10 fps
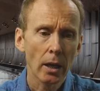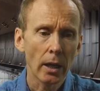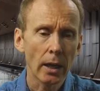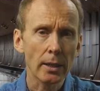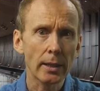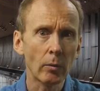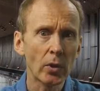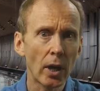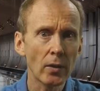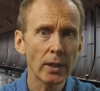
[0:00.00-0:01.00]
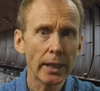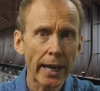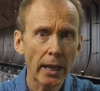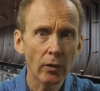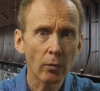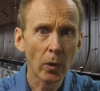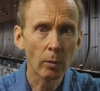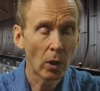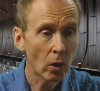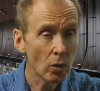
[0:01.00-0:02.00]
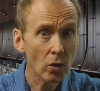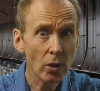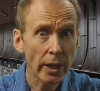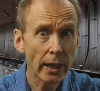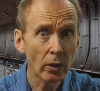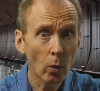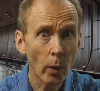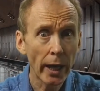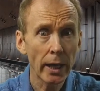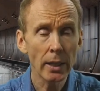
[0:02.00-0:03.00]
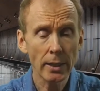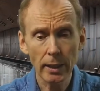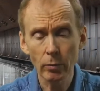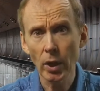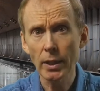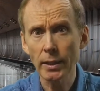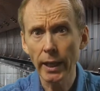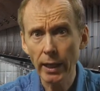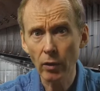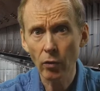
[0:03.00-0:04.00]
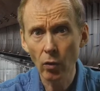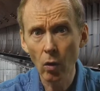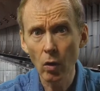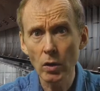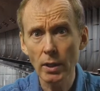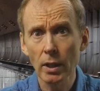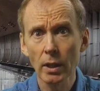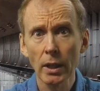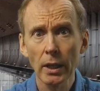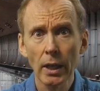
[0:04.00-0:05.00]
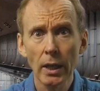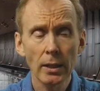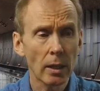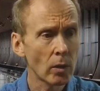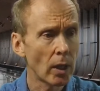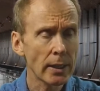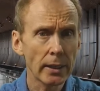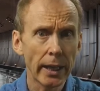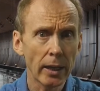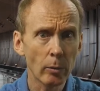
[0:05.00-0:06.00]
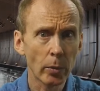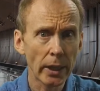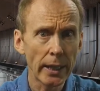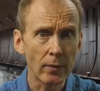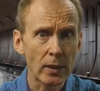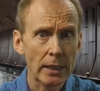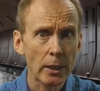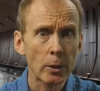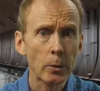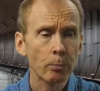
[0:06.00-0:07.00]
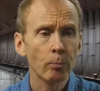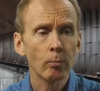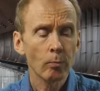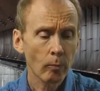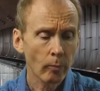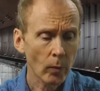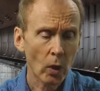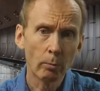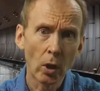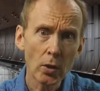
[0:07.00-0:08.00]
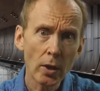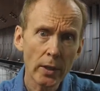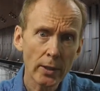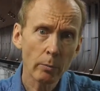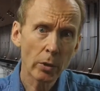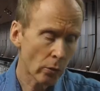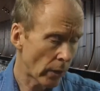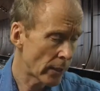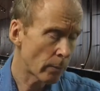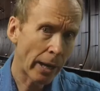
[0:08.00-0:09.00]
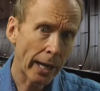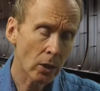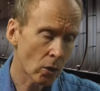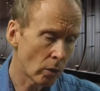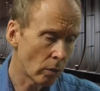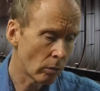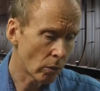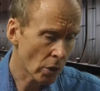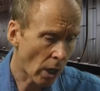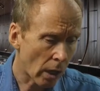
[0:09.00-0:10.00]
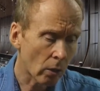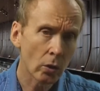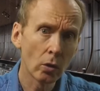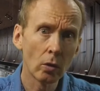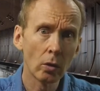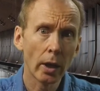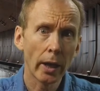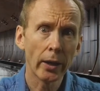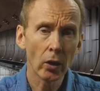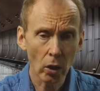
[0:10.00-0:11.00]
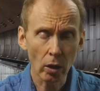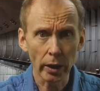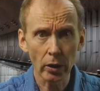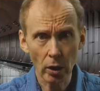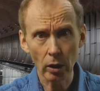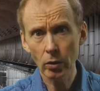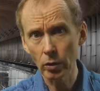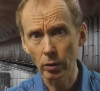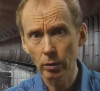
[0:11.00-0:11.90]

Now, sometimes negative emotions get in the way, sometimes negative thoughts, sometimes negative beliefs. Most of this can be traced back to childhood and early adulthood.